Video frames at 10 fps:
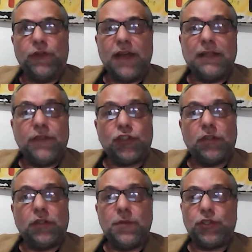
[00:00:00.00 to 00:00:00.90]
the vision,
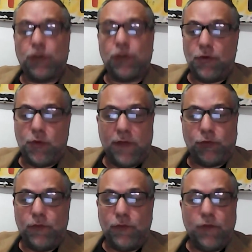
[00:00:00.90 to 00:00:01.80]
the mission, we have
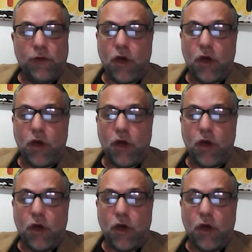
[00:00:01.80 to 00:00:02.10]
to involve